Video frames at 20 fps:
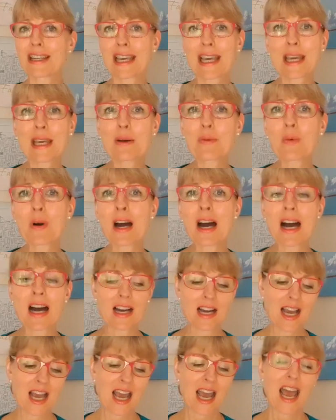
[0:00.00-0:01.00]

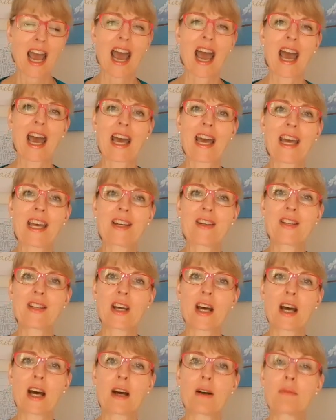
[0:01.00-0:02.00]
quinoa, and
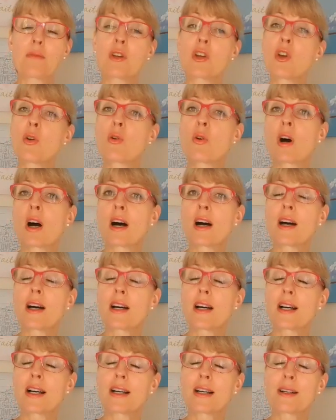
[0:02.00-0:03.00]
your
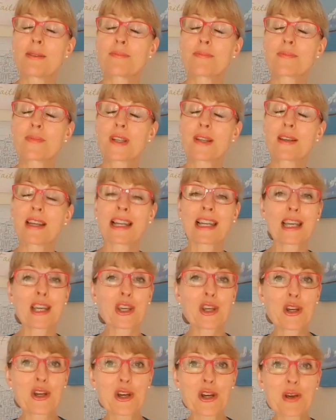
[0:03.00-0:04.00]

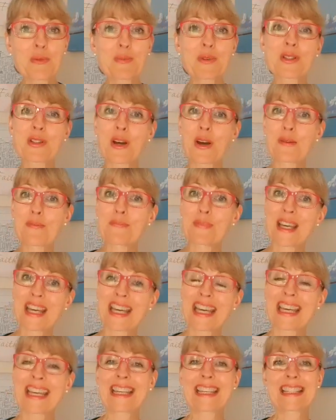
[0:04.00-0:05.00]
legumes, so
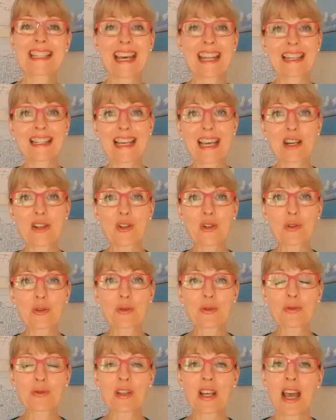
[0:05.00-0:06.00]
beans and
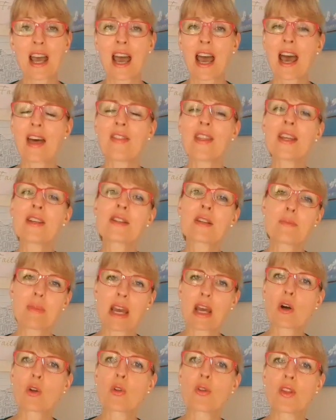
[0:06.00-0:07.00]
lentils, and then some
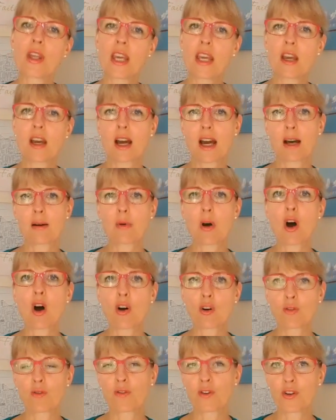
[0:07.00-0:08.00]
healthy
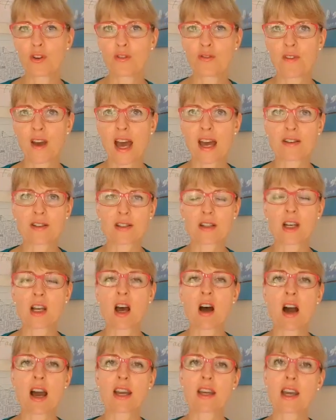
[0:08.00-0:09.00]
whole food fats
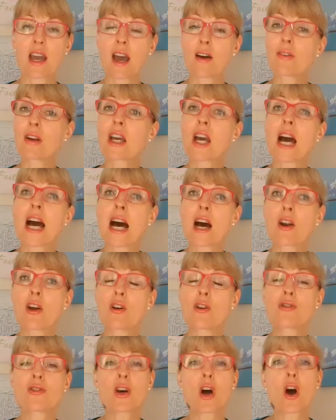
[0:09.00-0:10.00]
like
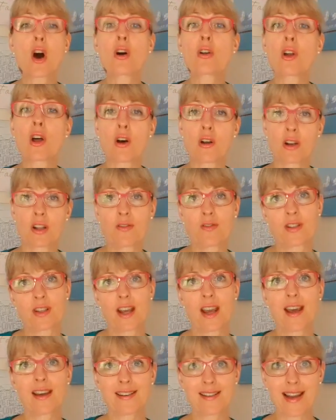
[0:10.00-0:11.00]
avocados, whole olives,
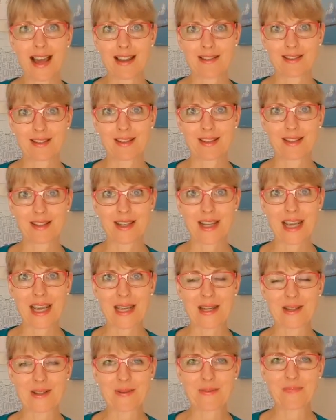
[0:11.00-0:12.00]
nuts and
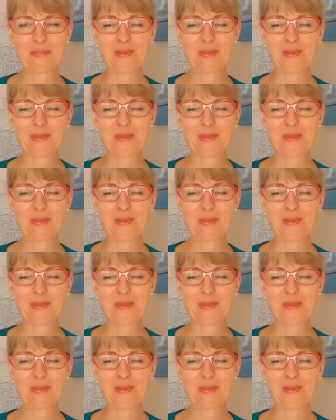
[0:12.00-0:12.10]
seeds.